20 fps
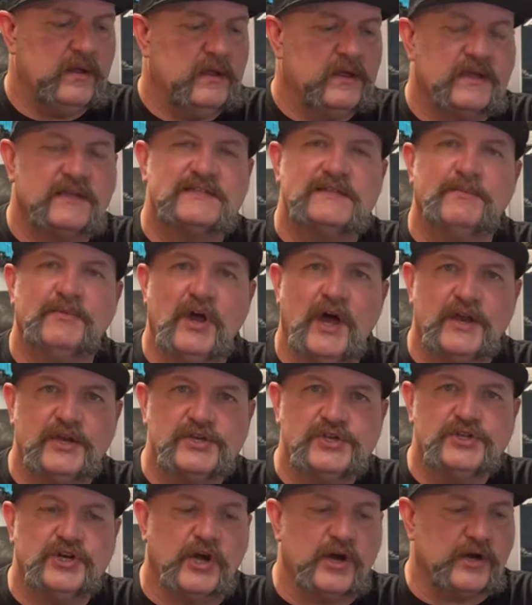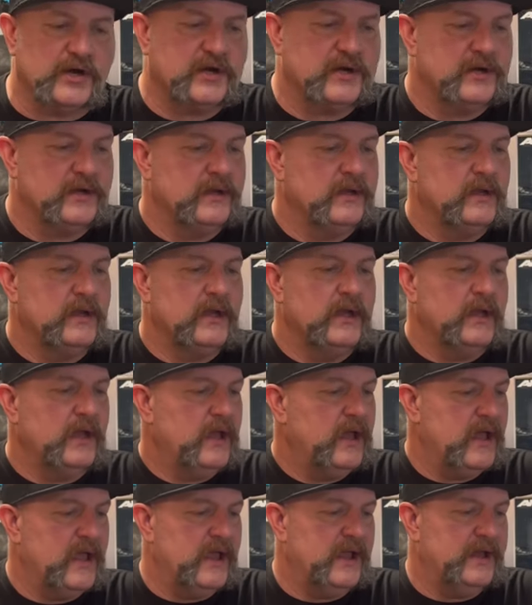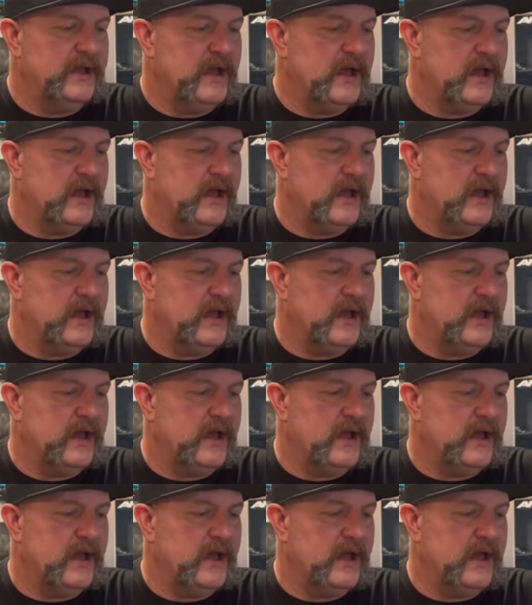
because I'm not a jerk, and